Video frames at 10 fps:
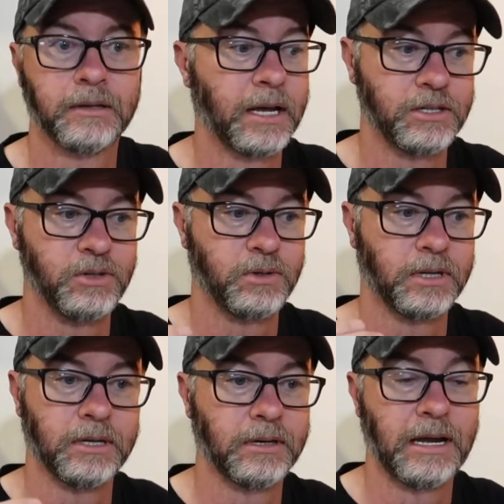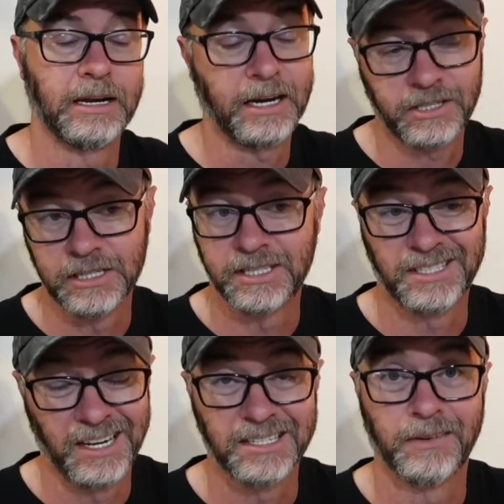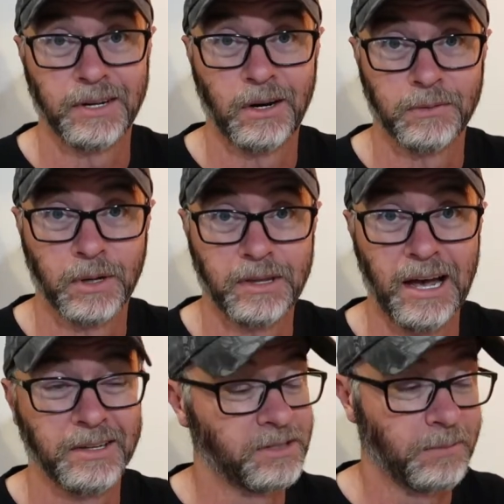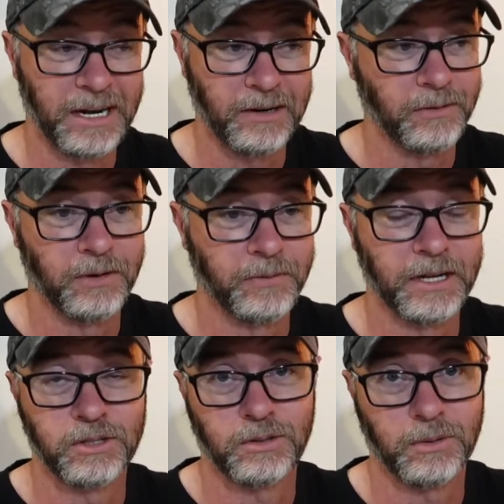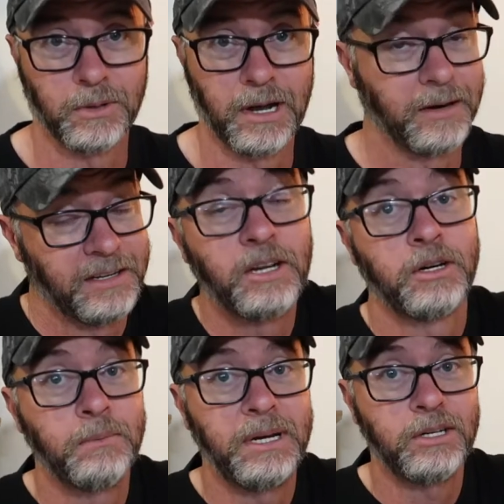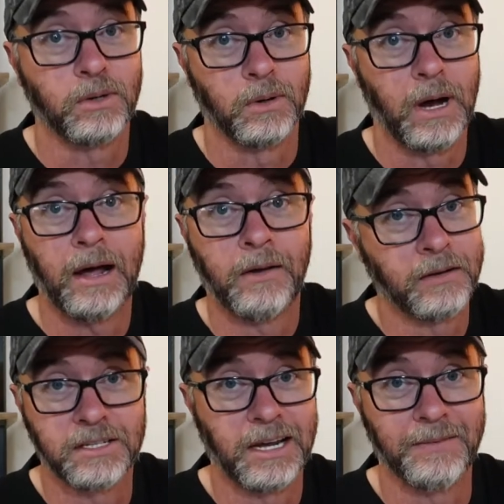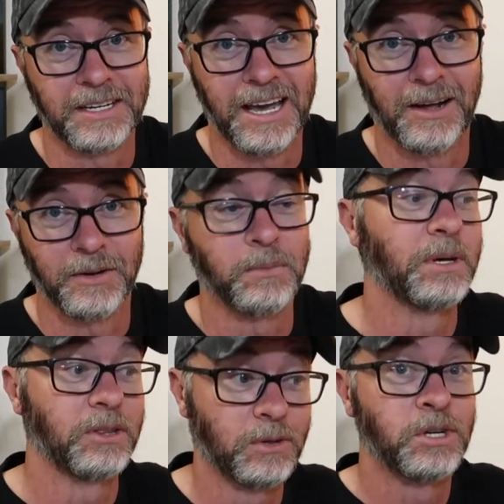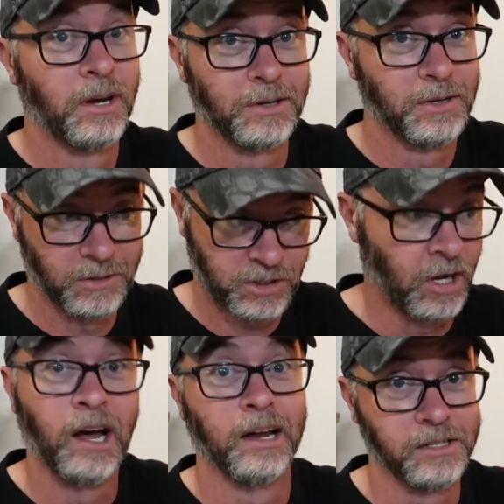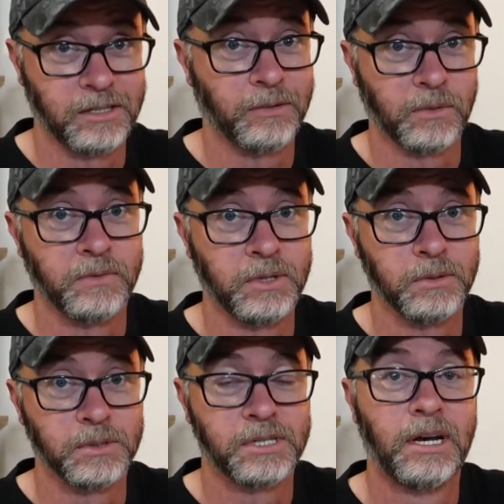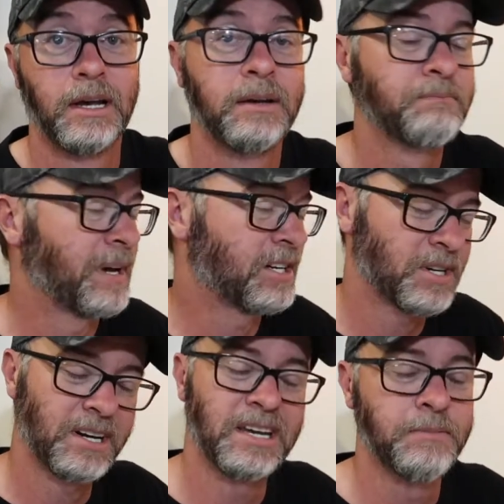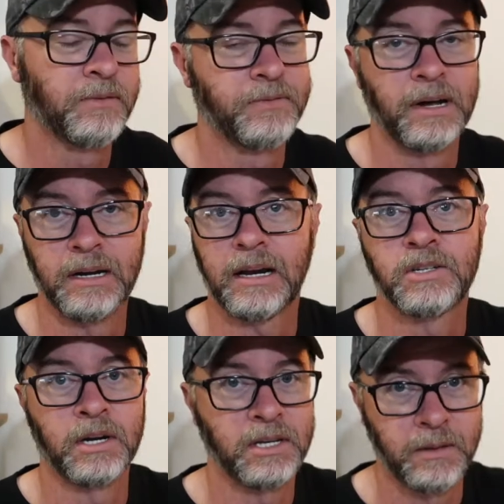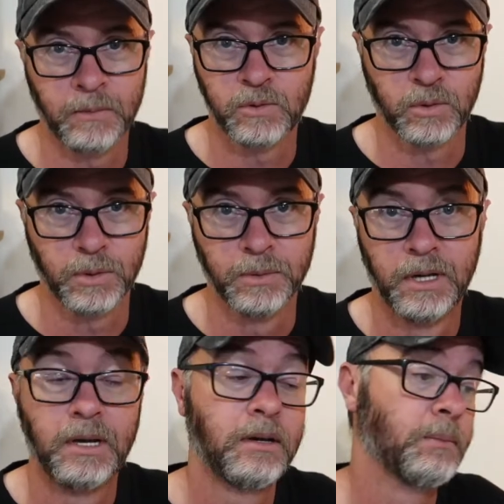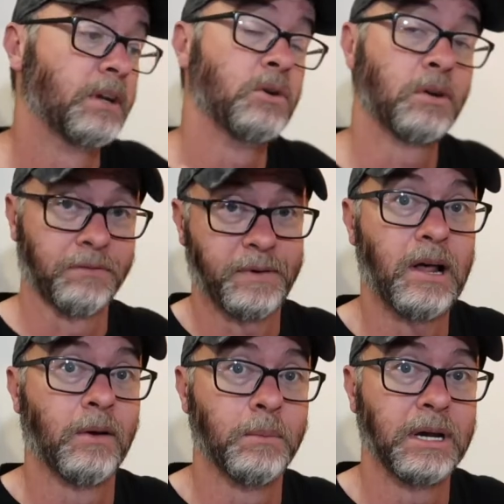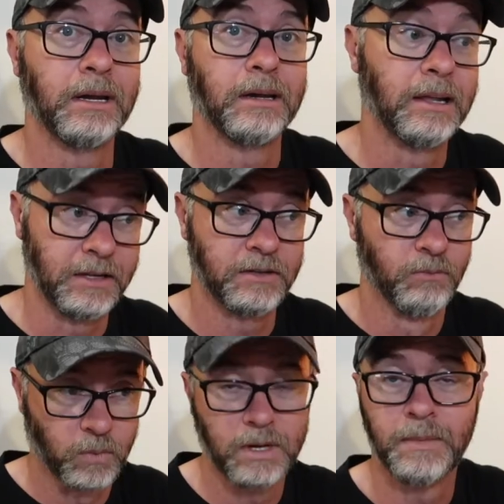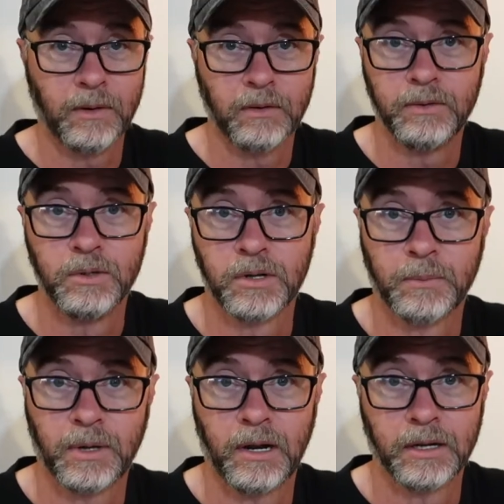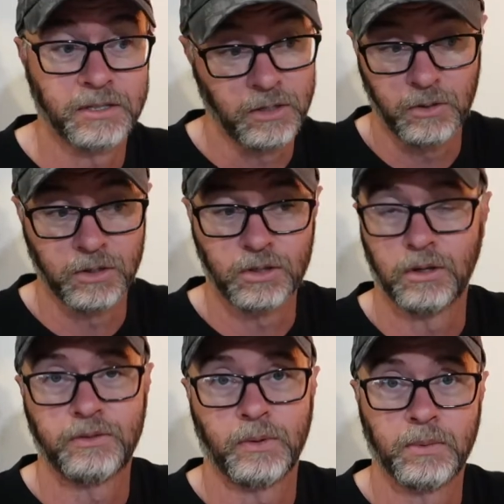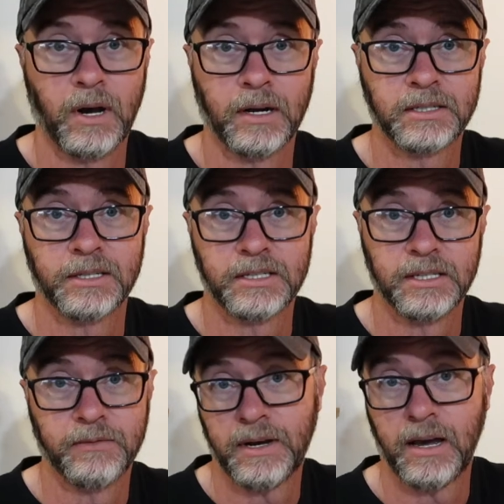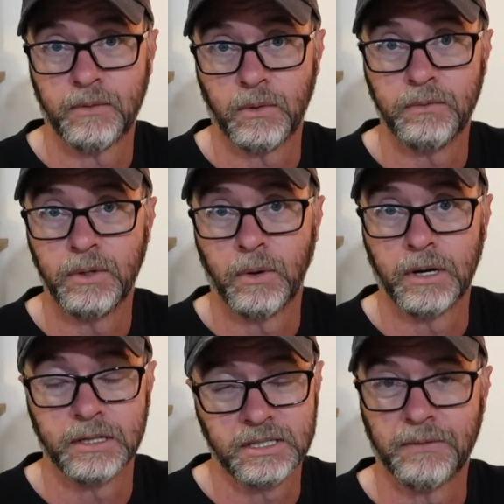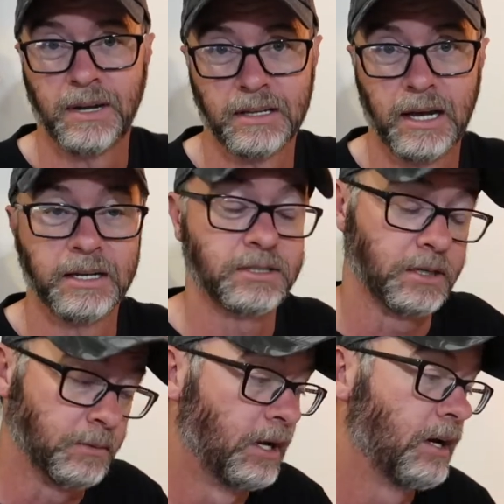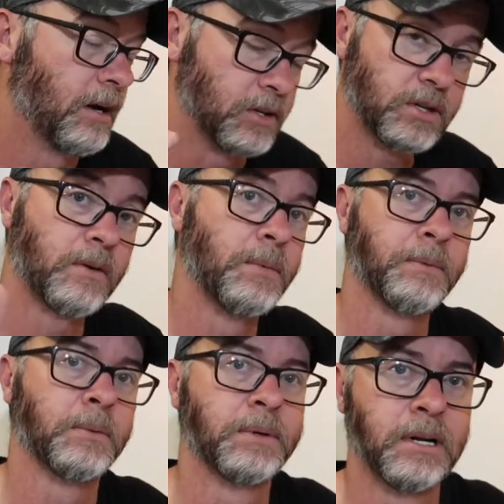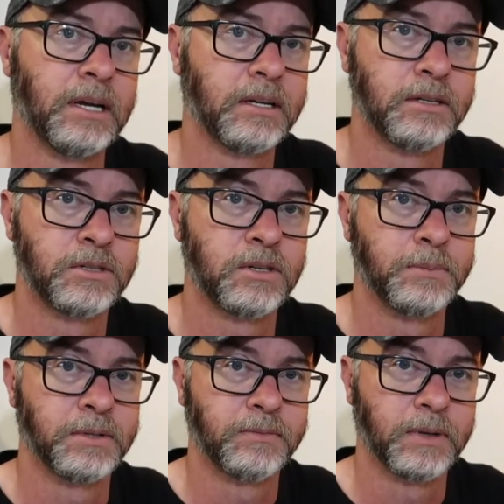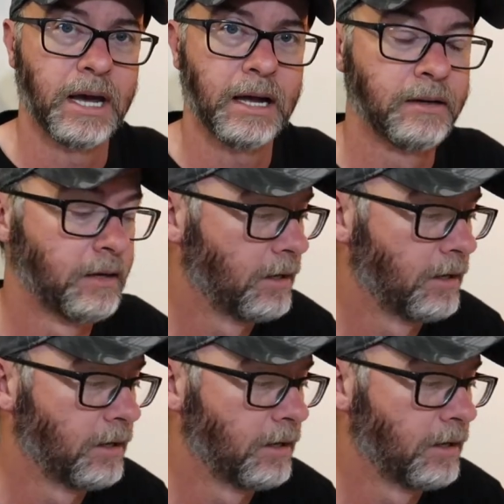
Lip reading: that you can, it actually says I've got over 1,000, but I don't know if that's true or not. It could be true. I honestly haven't counted them, but there's tons of reviews. I try to keep them funny. I try to keep them true. But you can follow me and then read my reviews on products, and you can search for products and see if I have a review on it and stuff like that. So I'll try to remember to put a link in the description for that.